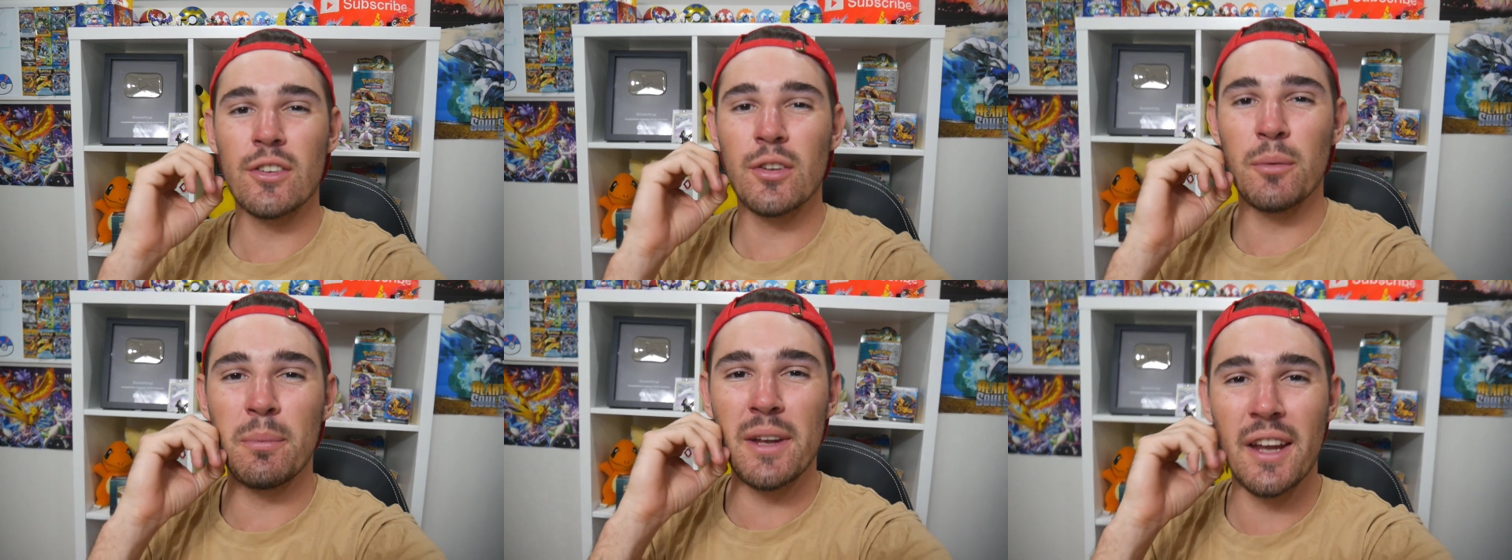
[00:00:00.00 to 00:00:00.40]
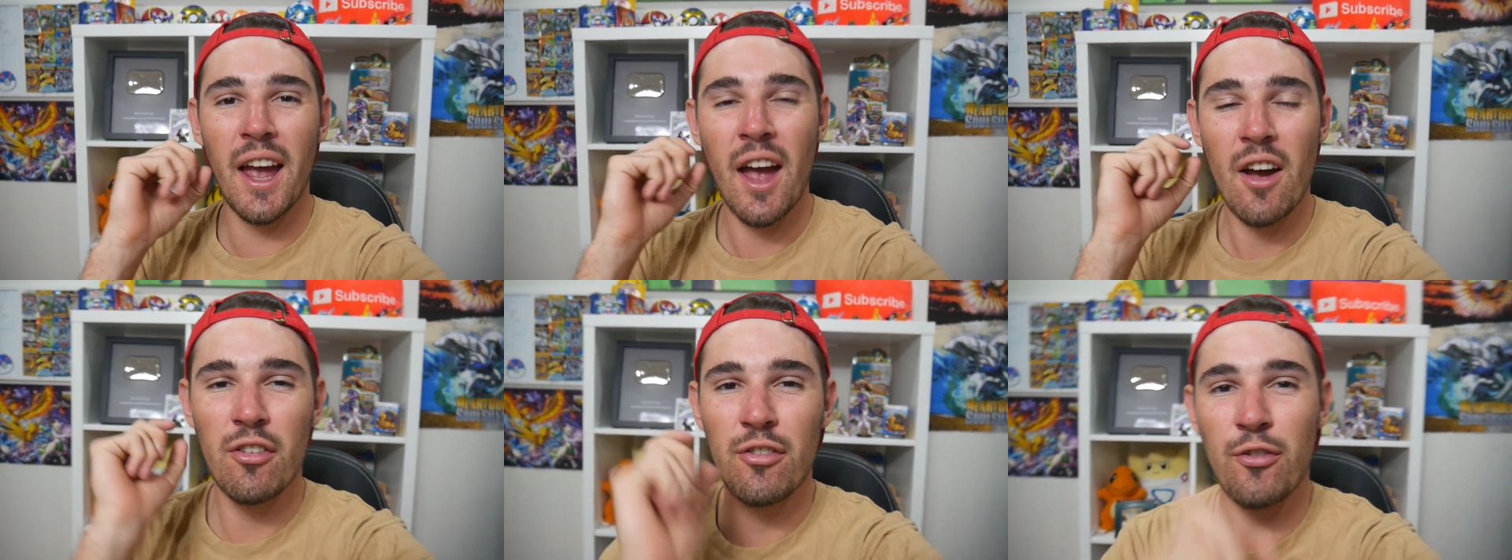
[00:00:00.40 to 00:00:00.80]
to
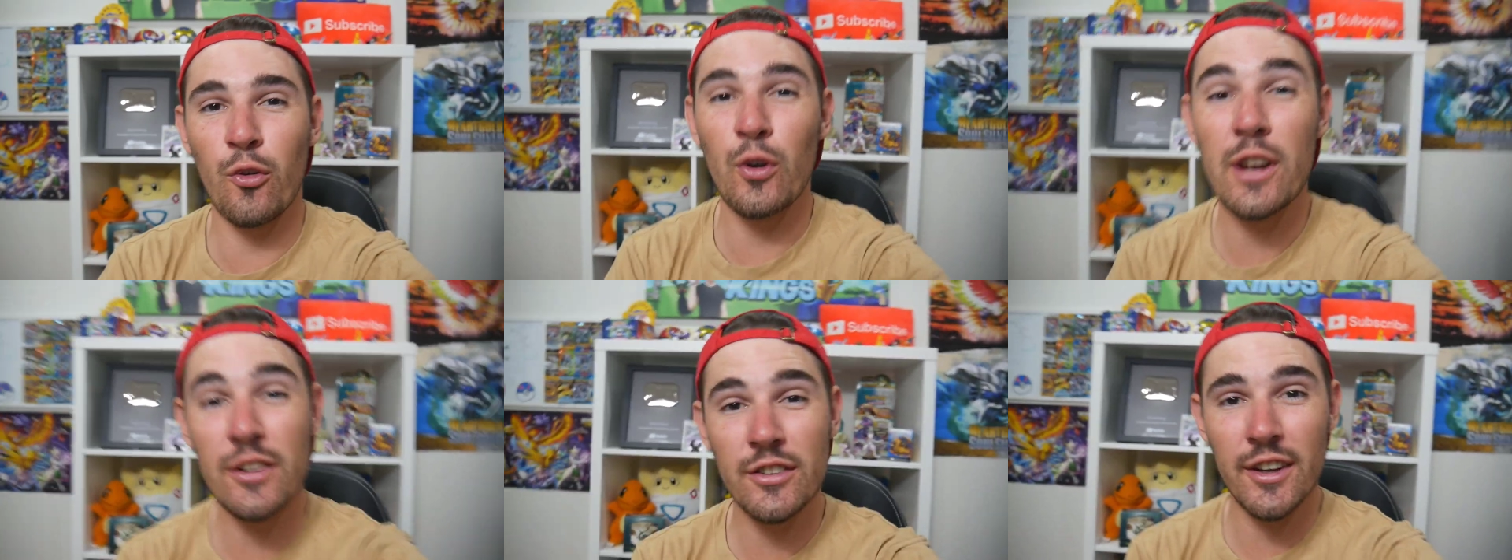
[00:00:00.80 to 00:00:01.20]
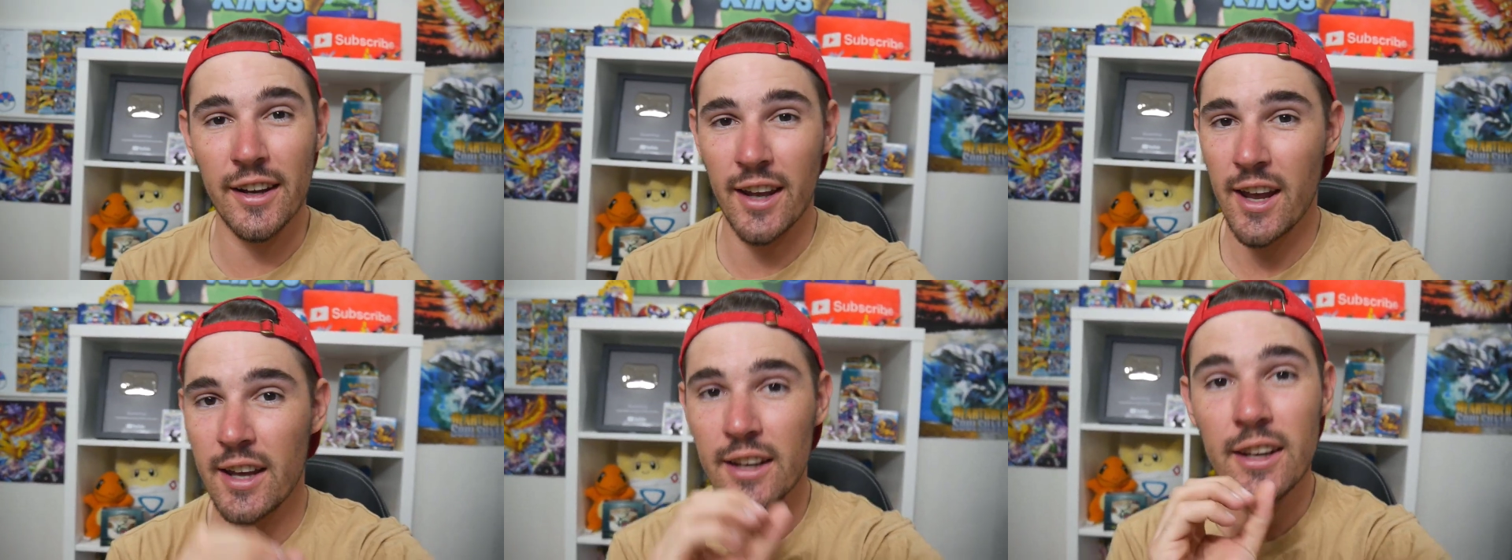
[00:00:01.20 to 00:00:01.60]
be
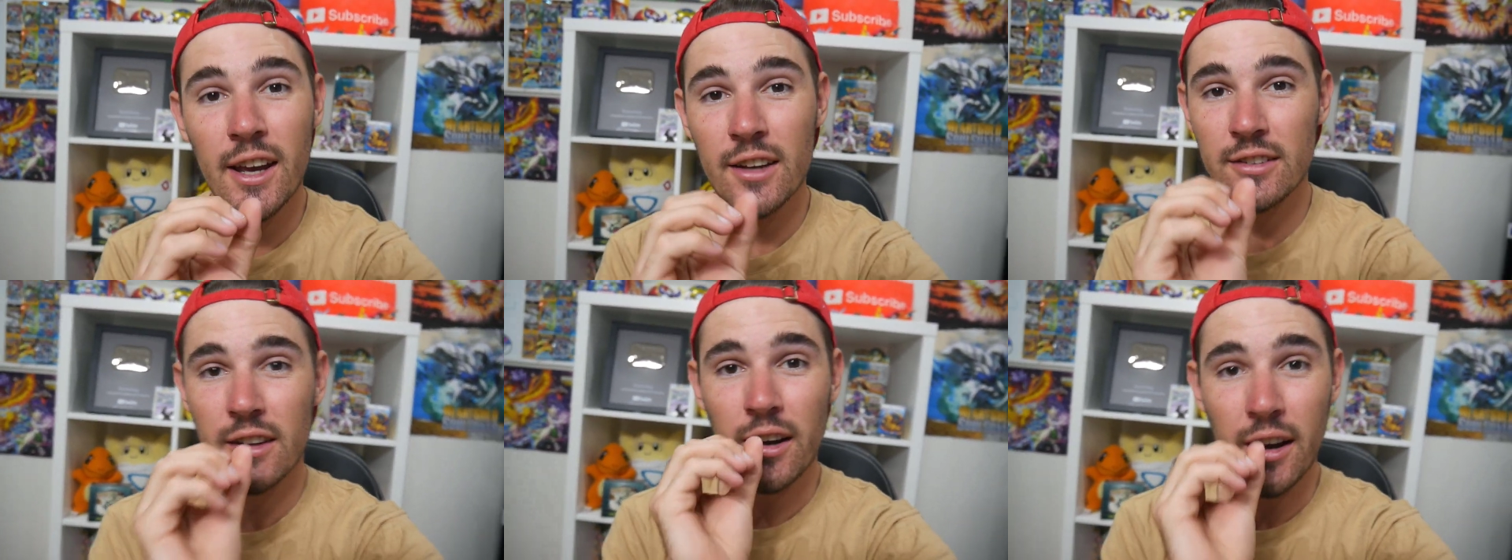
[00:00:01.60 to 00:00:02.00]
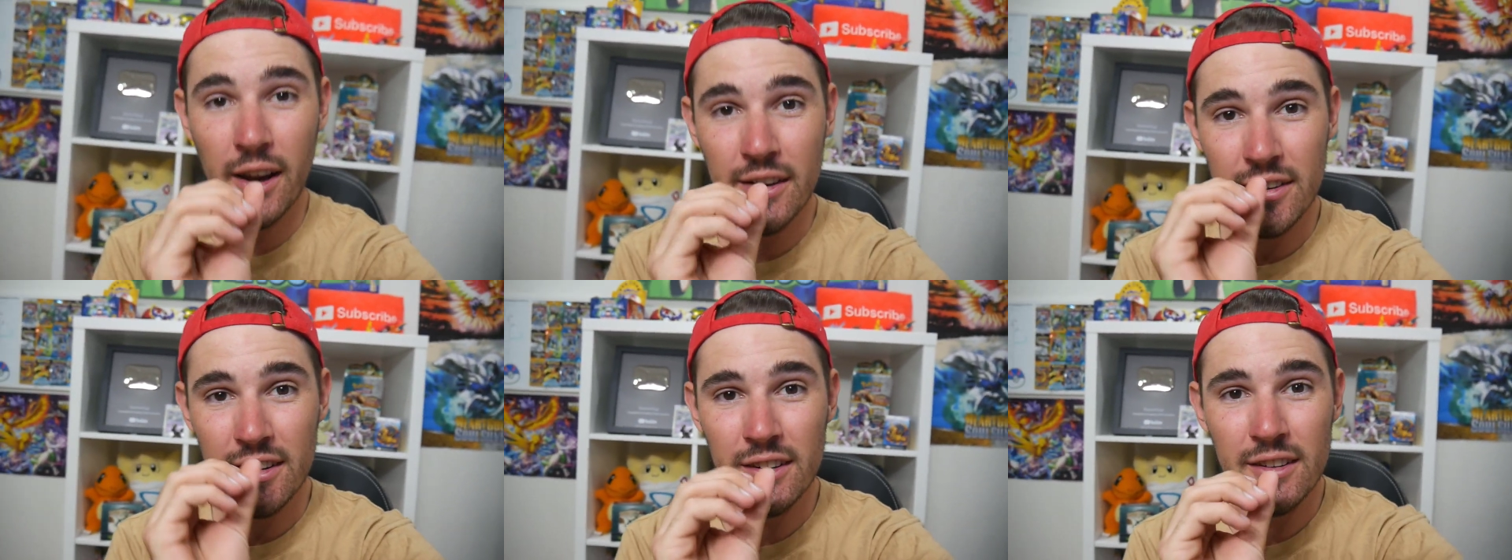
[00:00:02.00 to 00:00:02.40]
freezing, yes I
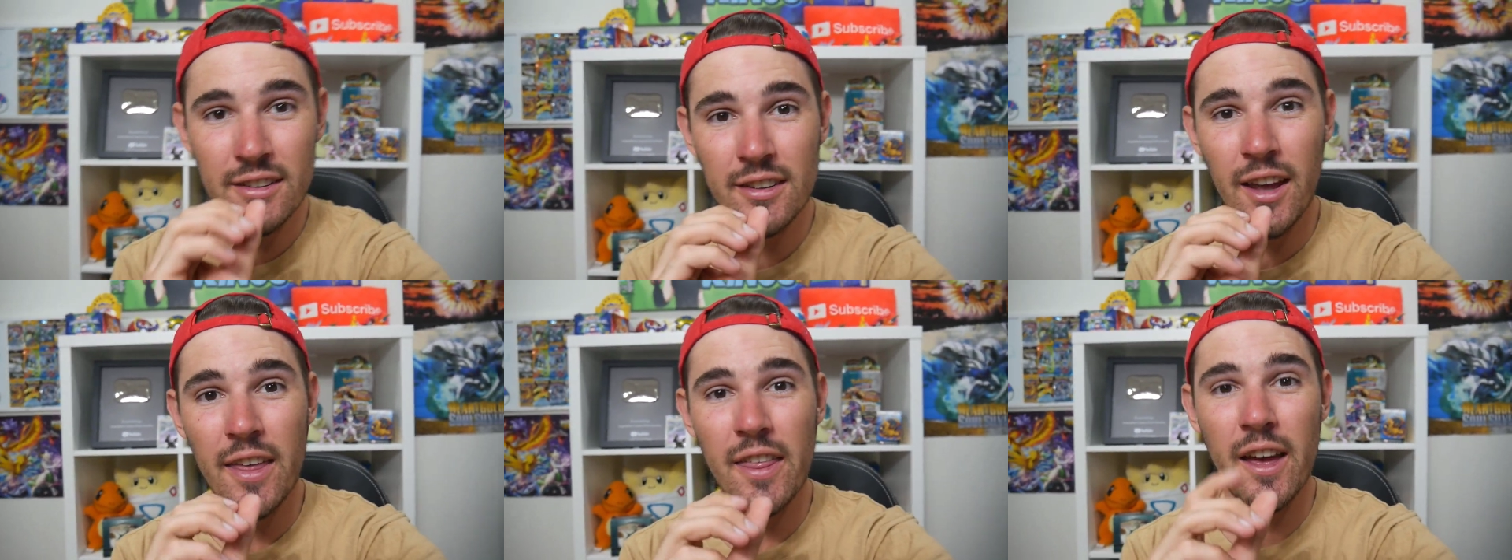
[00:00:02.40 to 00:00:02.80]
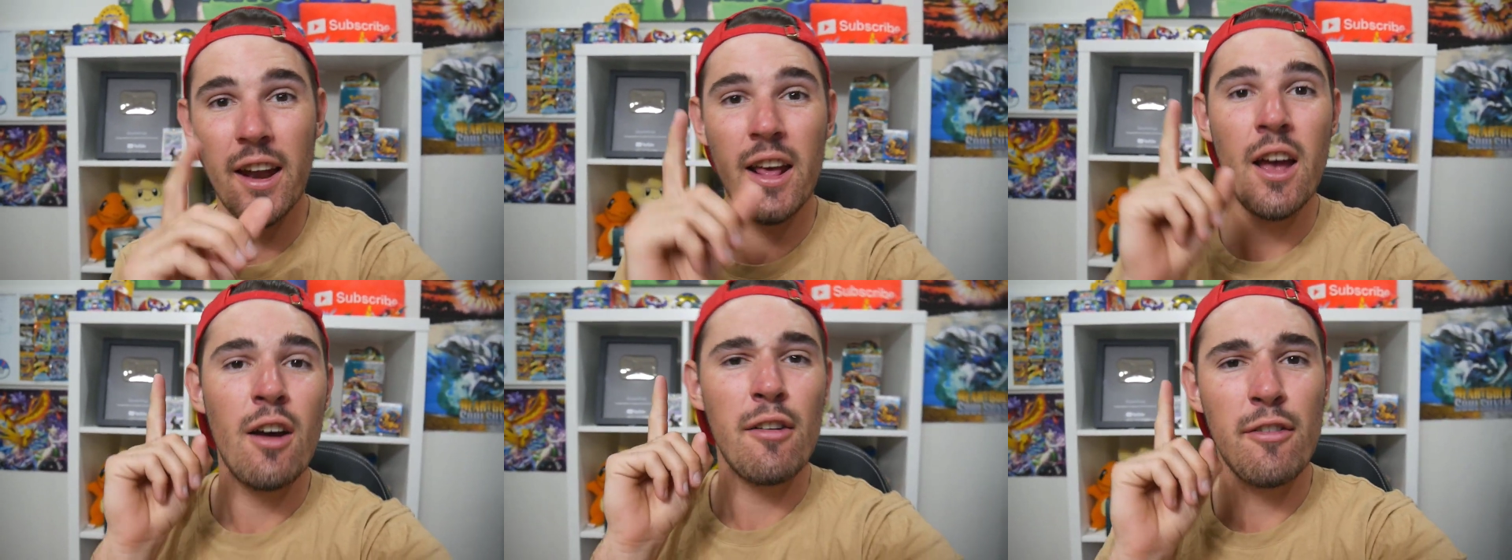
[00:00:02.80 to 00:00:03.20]
did say that,